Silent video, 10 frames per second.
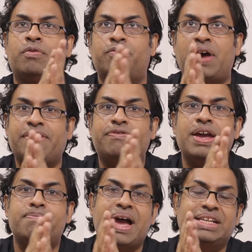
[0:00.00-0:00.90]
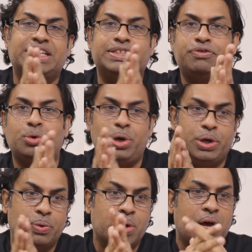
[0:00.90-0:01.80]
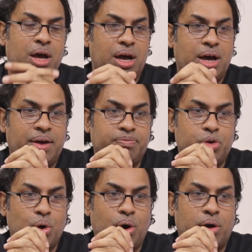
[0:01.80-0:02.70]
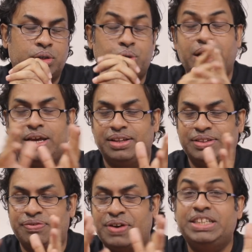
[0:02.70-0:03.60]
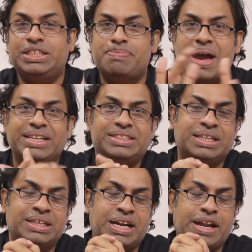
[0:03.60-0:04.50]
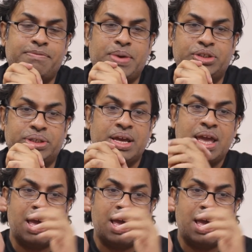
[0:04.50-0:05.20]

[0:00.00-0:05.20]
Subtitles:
Wi-Fi bands, as I've told you, the 5G bands that I've mentioned.